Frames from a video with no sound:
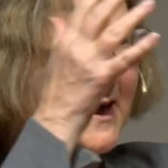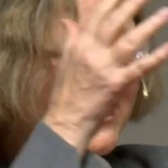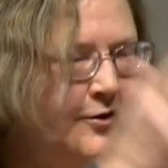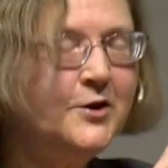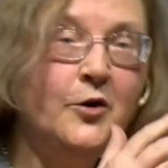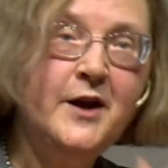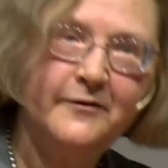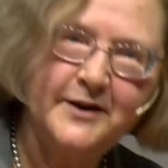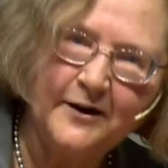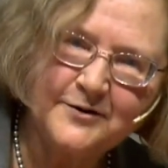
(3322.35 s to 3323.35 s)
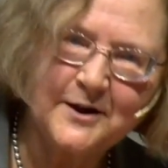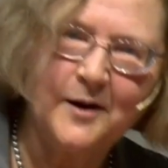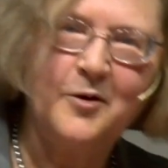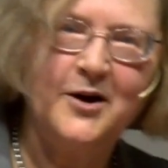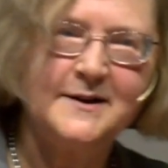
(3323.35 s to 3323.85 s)
if you don't have enough
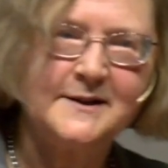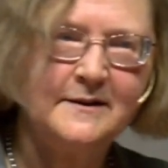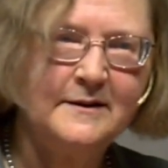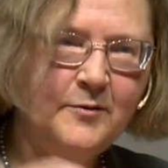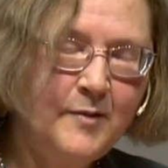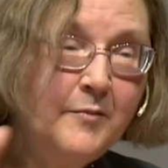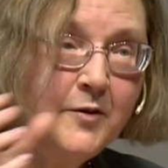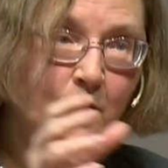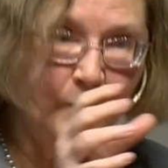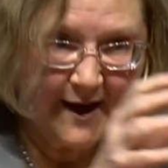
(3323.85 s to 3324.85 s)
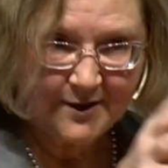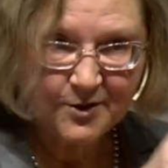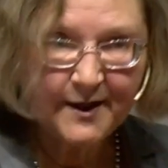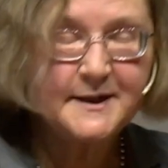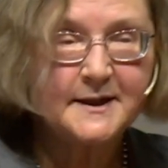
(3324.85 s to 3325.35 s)
telomerase, remember the rare
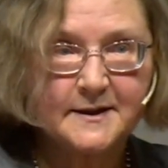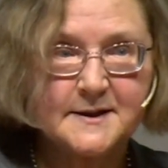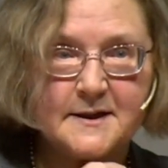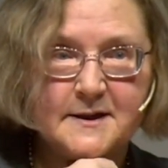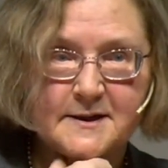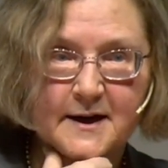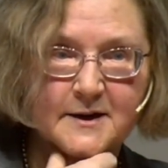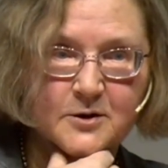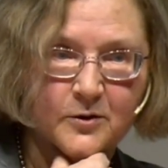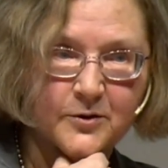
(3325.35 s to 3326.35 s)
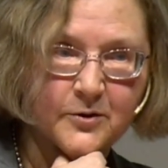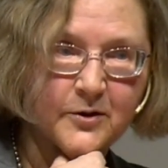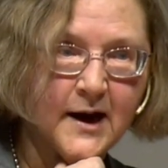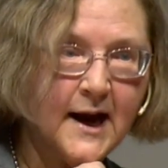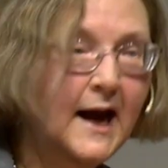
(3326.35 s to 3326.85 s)
genetic diseases I told you?